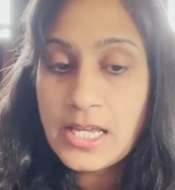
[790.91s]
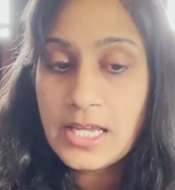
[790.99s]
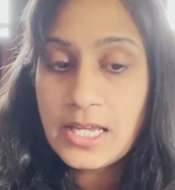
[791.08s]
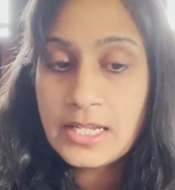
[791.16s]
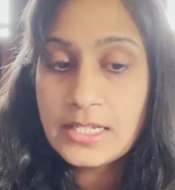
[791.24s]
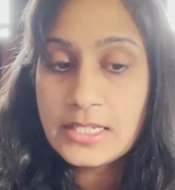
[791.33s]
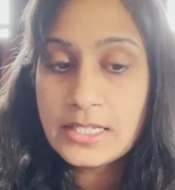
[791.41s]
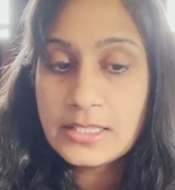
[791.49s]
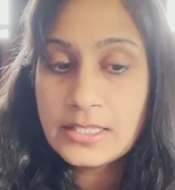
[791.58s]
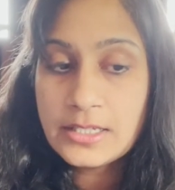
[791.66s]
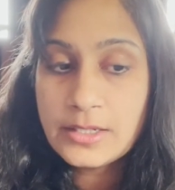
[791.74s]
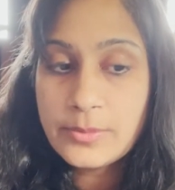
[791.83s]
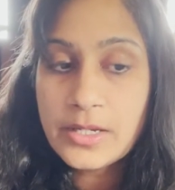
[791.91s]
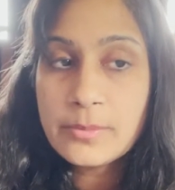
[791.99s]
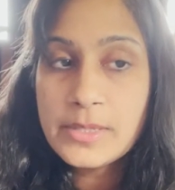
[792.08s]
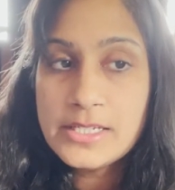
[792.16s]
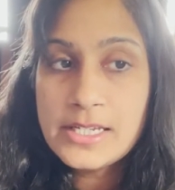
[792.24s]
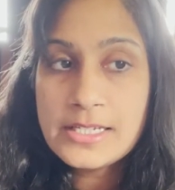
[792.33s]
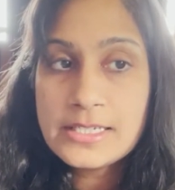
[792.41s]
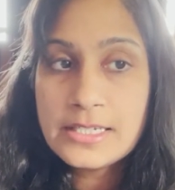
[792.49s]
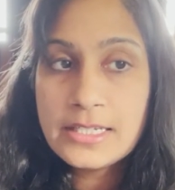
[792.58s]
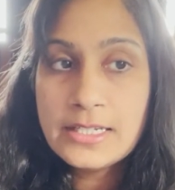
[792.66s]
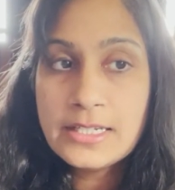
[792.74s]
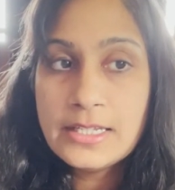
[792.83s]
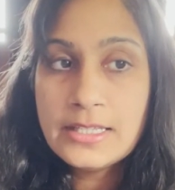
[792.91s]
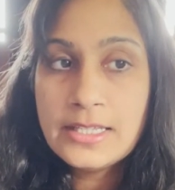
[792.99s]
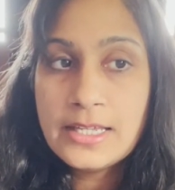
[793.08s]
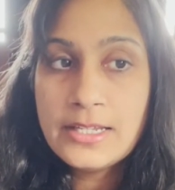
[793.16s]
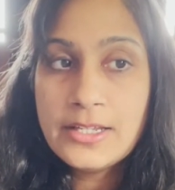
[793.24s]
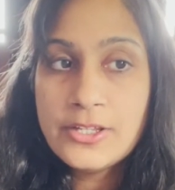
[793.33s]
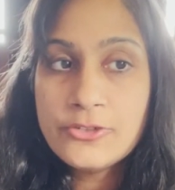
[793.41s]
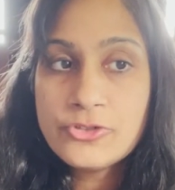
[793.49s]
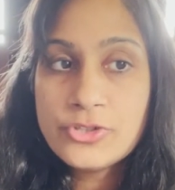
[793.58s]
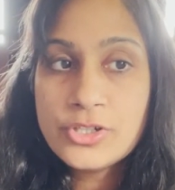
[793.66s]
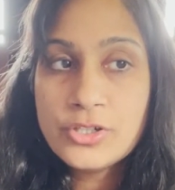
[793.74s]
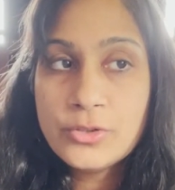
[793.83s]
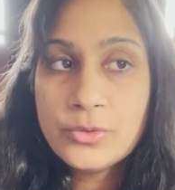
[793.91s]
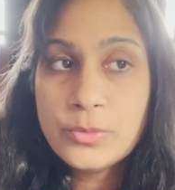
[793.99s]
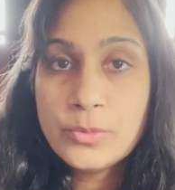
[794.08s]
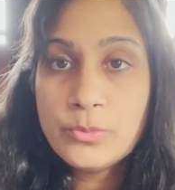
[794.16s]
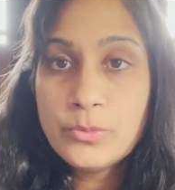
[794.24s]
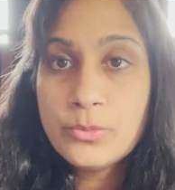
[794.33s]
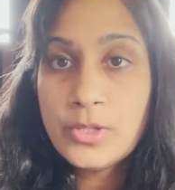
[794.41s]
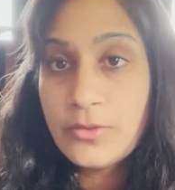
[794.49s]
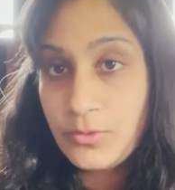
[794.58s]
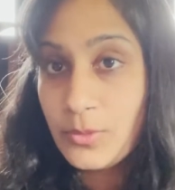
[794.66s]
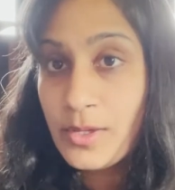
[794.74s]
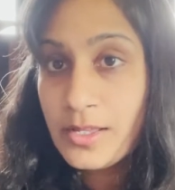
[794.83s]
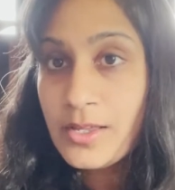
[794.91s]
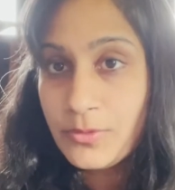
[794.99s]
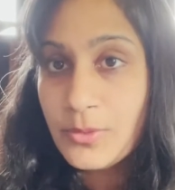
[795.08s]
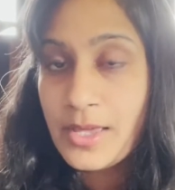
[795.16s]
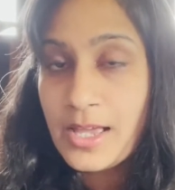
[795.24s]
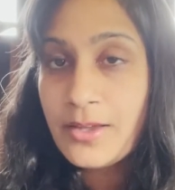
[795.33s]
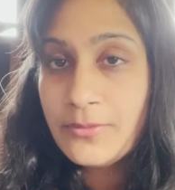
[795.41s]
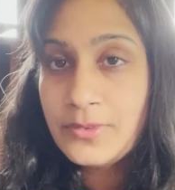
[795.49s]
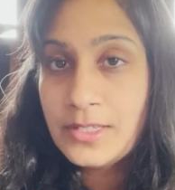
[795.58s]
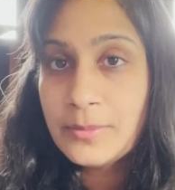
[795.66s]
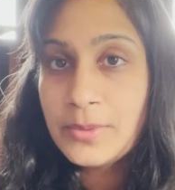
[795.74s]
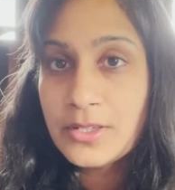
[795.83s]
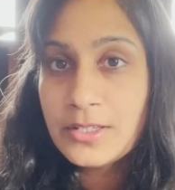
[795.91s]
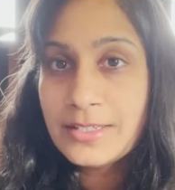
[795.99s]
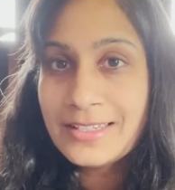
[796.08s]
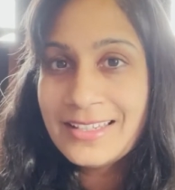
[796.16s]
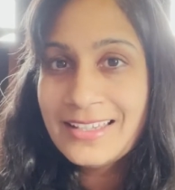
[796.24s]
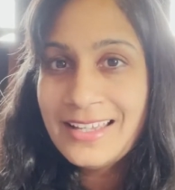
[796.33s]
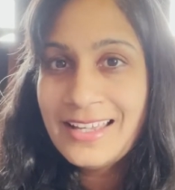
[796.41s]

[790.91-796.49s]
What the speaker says: And the recommendation then is to, if you have the ability